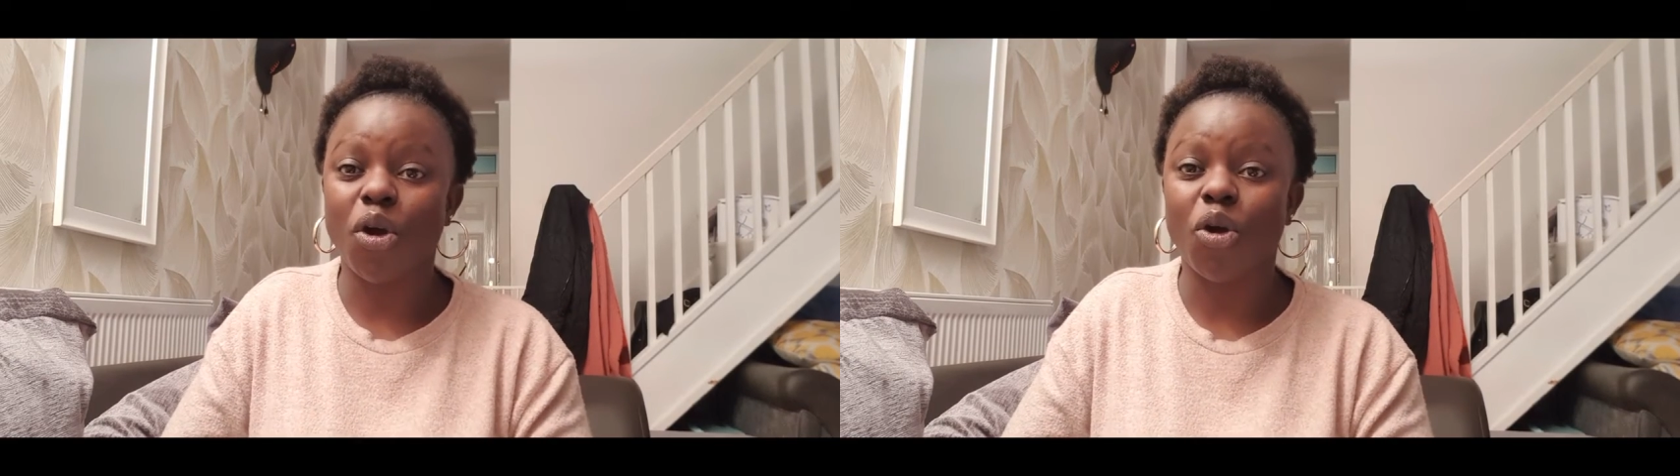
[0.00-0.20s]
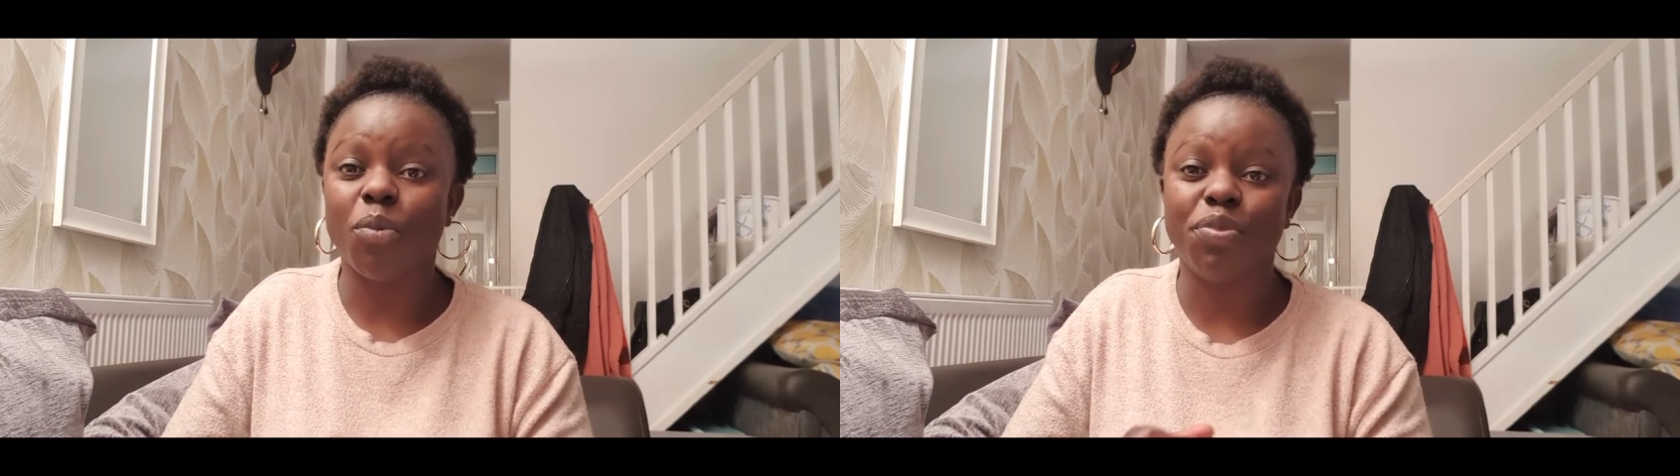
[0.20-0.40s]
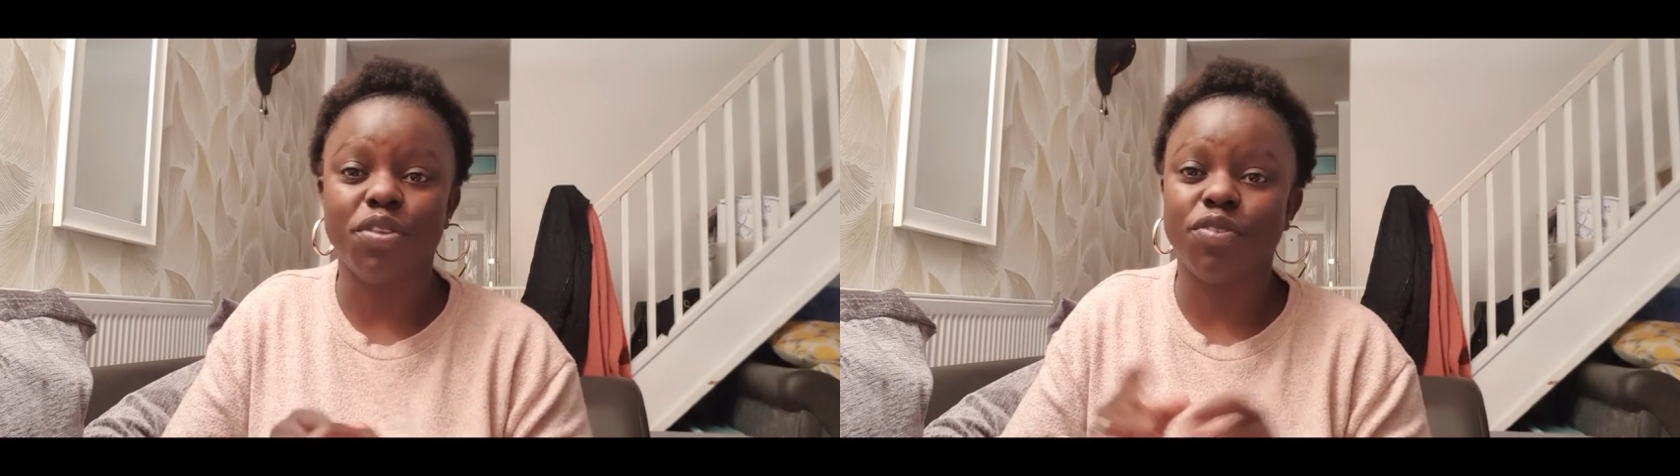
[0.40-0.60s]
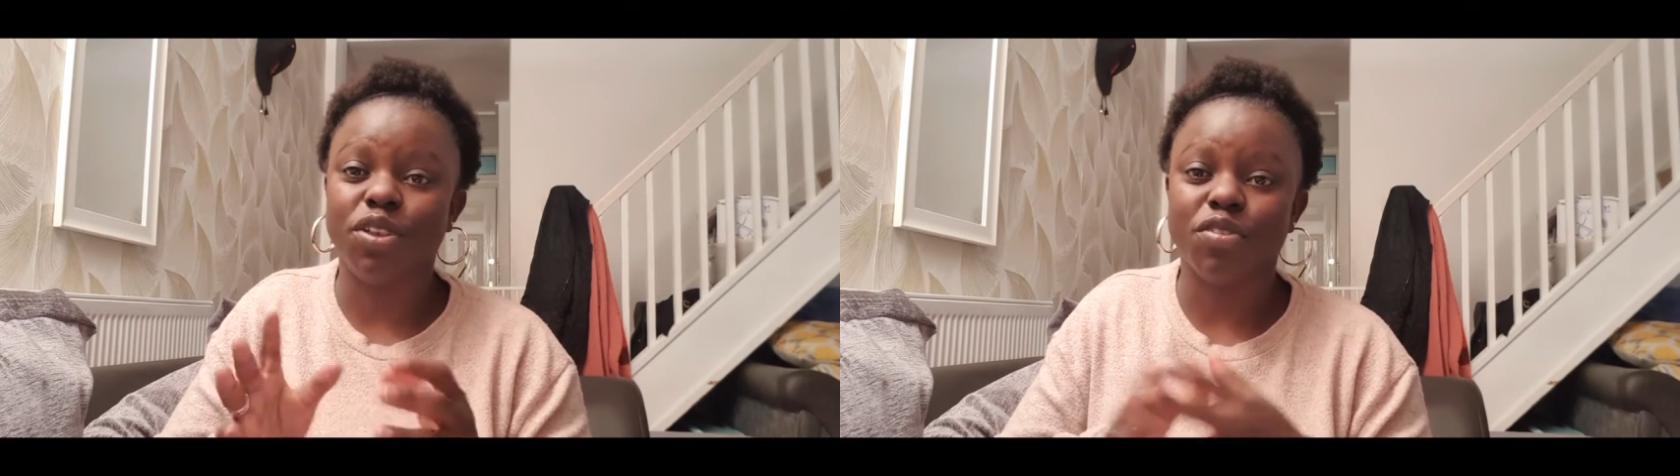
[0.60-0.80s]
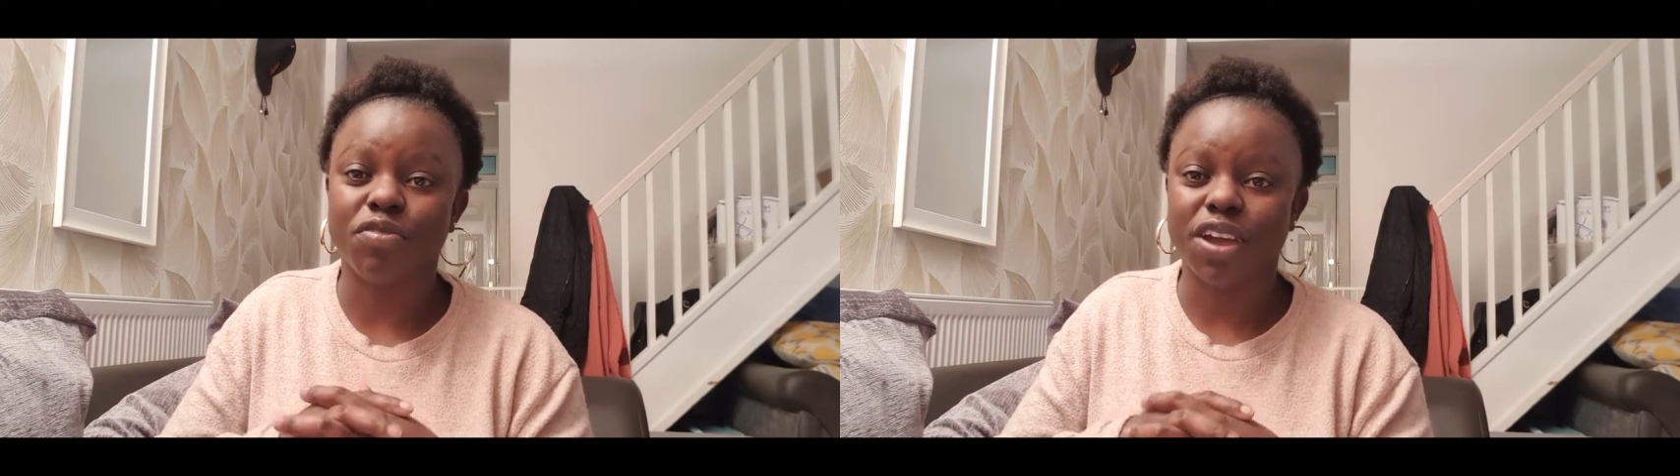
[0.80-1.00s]
Hope this
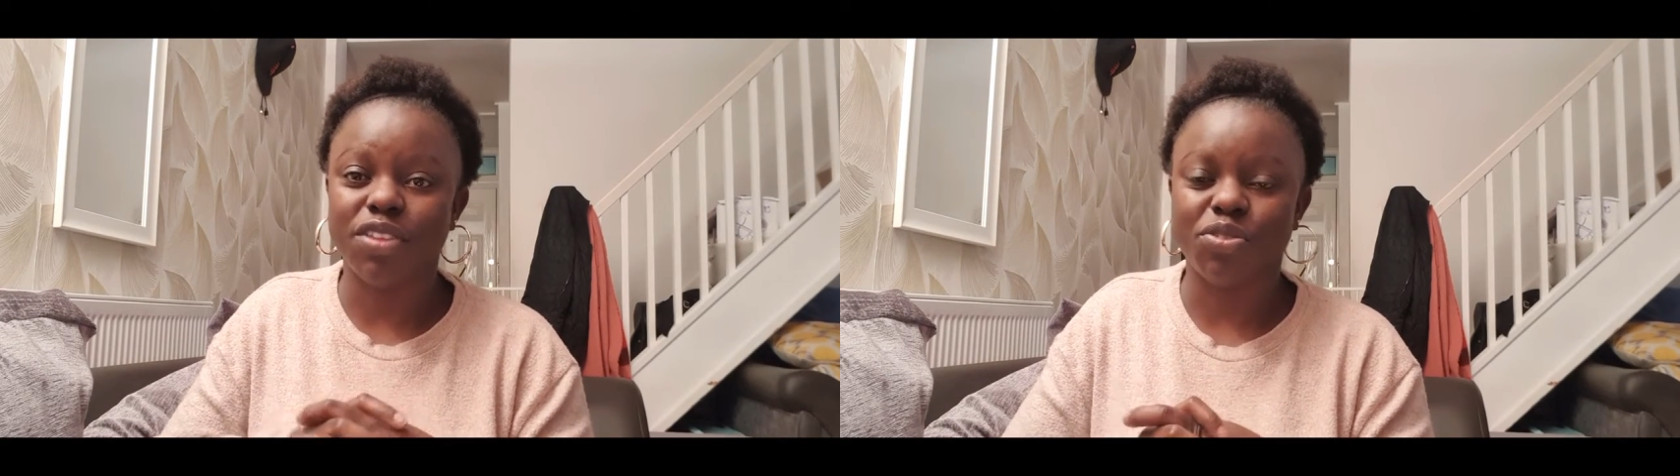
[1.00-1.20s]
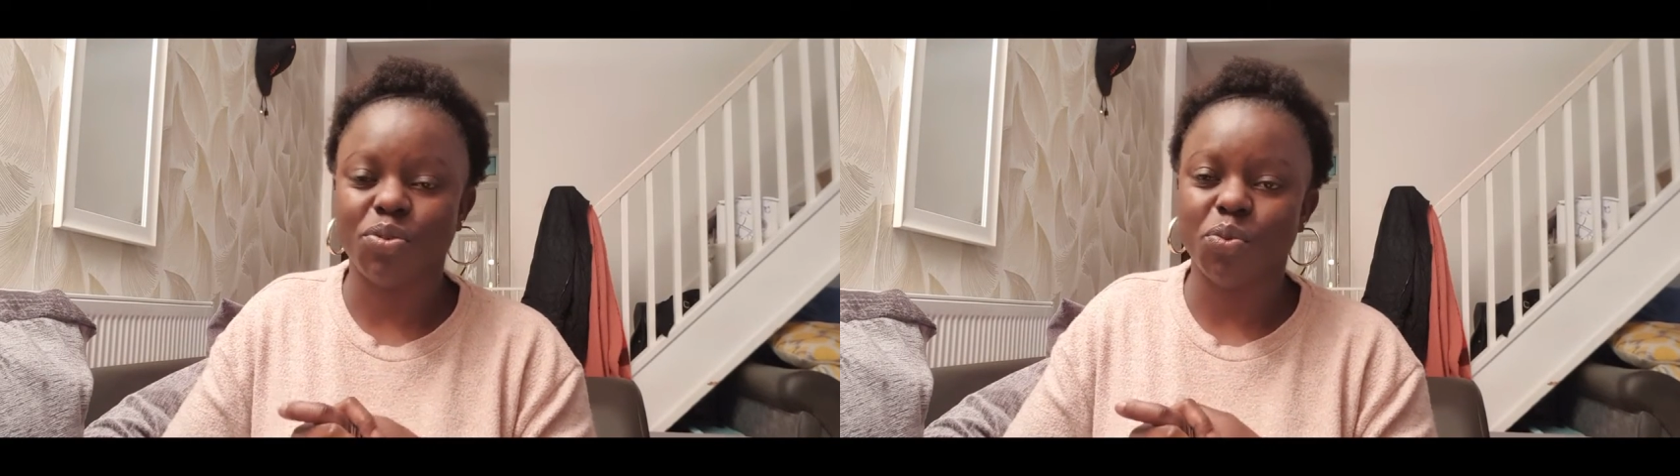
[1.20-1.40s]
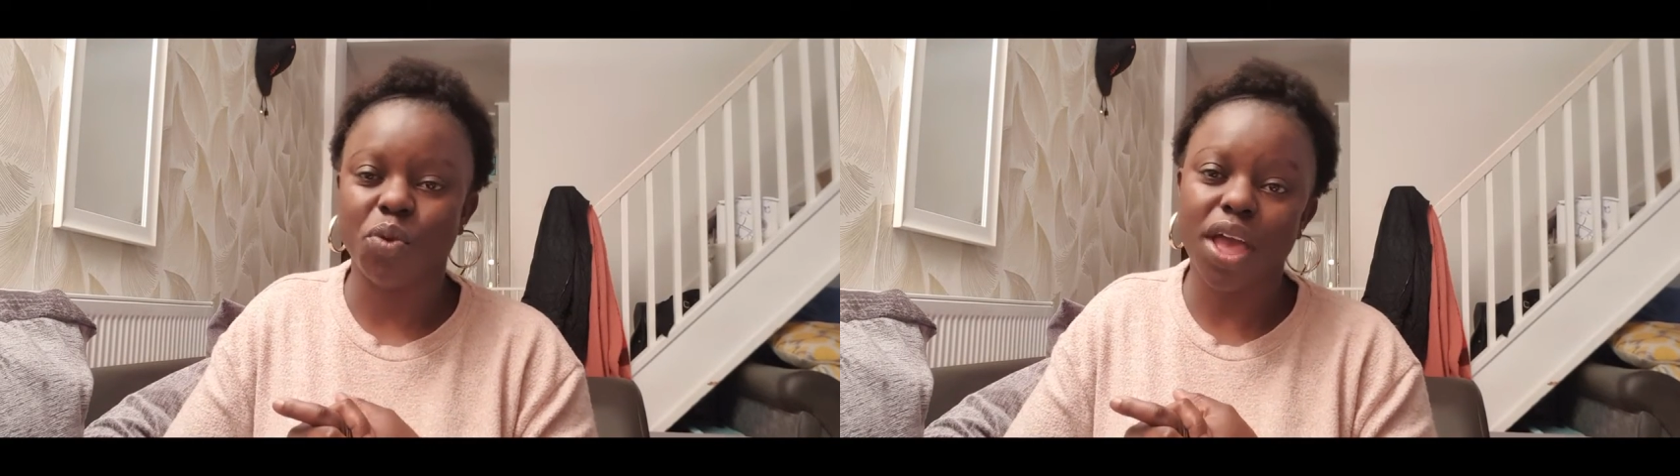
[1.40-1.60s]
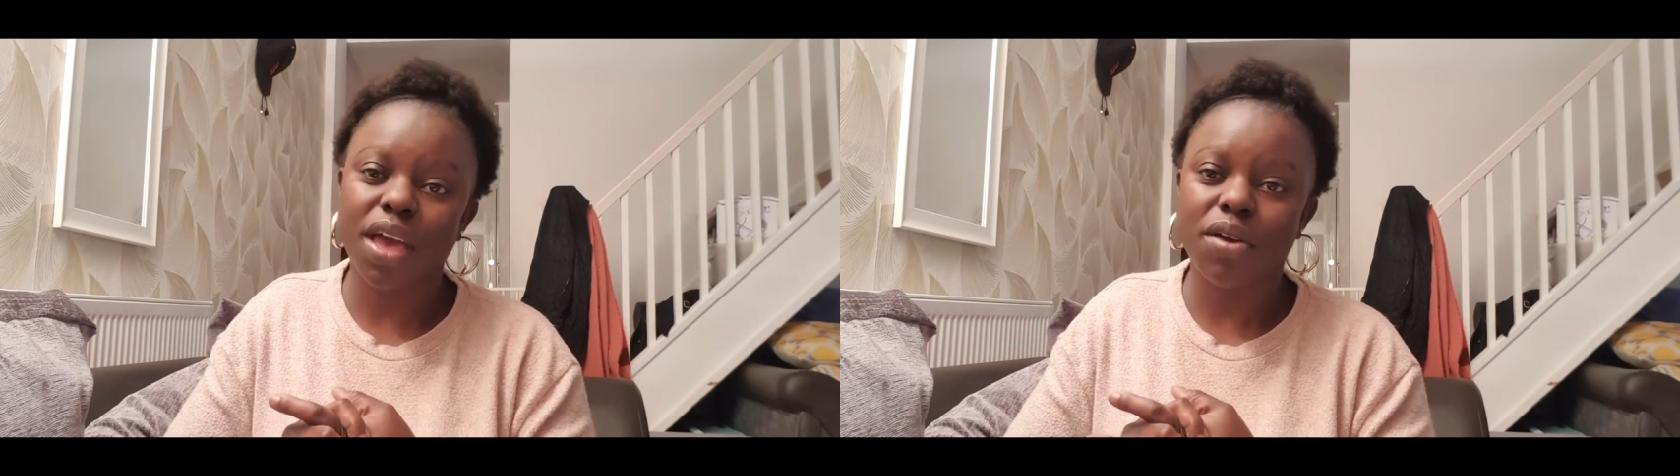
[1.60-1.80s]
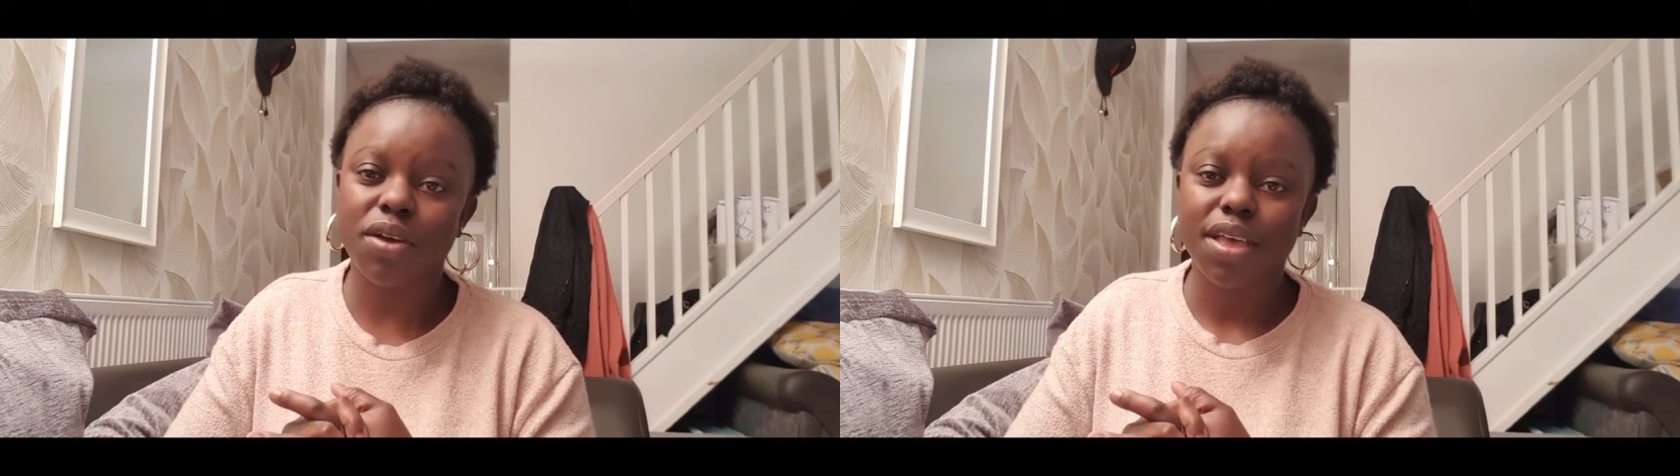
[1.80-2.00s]
video finds you
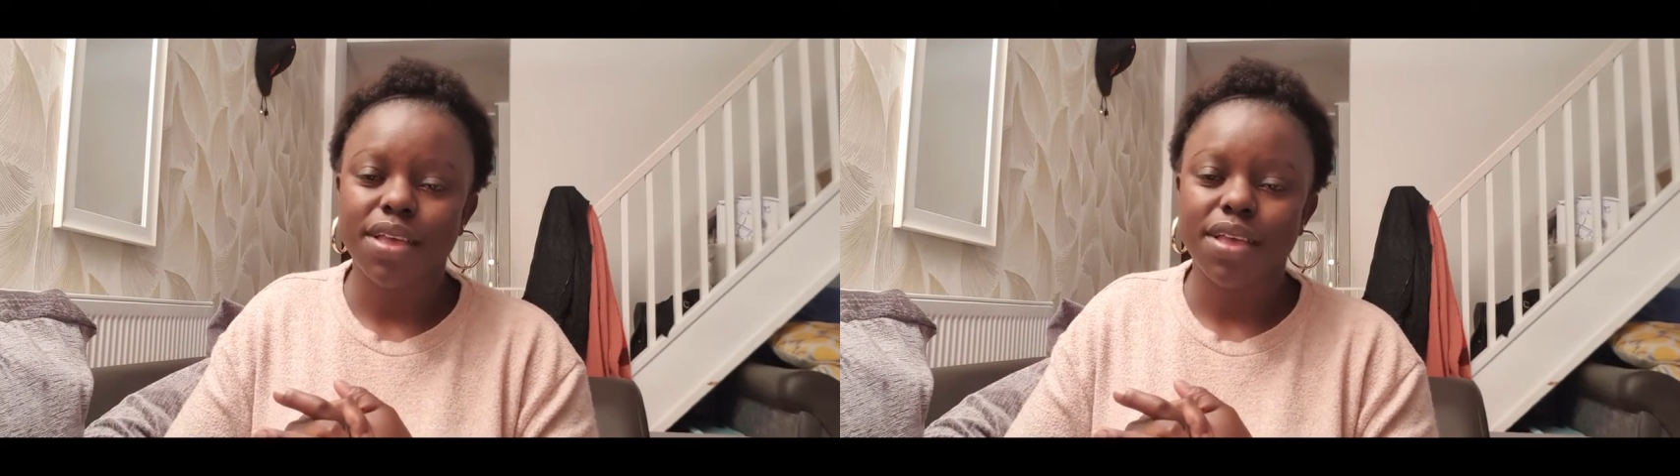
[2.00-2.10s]
well.